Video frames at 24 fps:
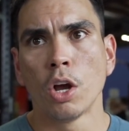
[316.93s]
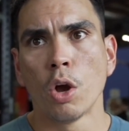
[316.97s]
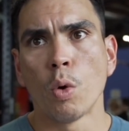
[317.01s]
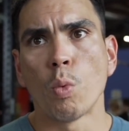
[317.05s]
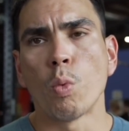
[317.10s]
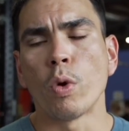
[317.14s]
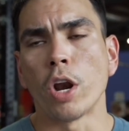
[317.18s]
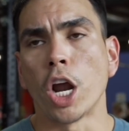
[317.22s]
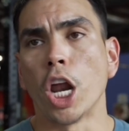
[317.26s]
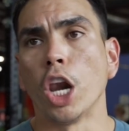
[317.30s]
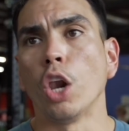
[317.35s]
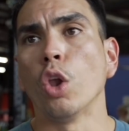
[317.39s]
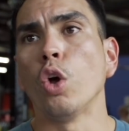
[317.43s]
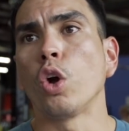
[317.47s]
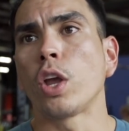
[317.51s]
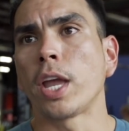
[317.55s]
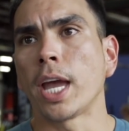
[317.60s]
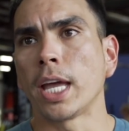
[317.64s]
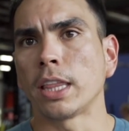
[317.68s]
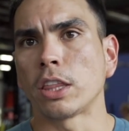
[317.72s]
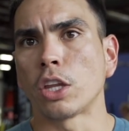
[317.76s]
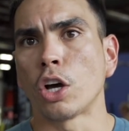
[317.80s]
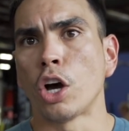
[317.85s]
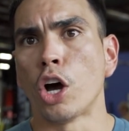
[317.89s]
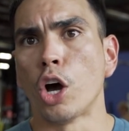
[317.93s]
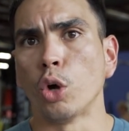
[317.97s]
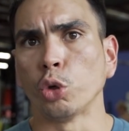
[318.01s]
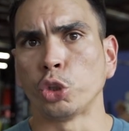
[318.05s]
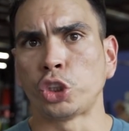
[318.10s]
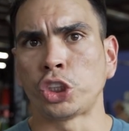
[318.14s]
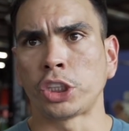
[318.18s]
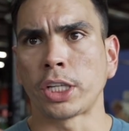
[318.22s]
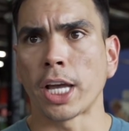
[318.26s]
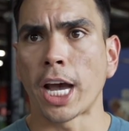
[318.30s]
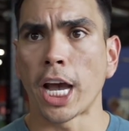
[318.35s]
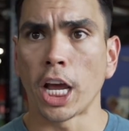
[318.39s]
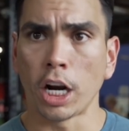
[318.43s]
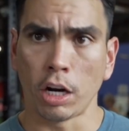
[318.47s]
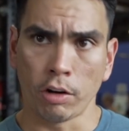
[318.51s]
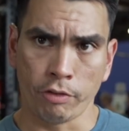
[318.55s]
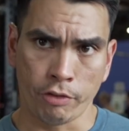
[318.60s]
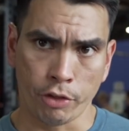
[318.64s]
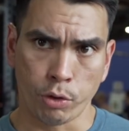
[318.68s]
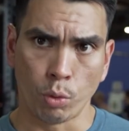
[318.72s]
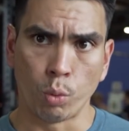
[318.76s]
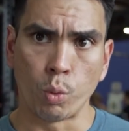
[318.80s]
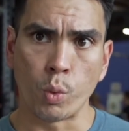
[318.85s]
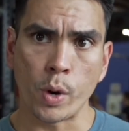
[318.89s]
when I look at the whole scale of
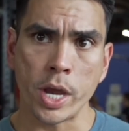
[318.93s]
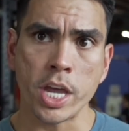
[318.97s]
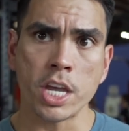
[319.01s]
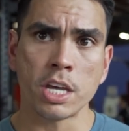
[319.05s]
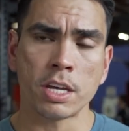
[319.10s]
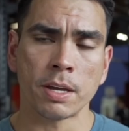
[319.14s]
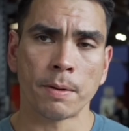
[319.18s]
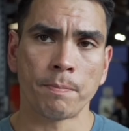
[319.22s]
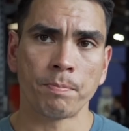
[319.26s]
the week.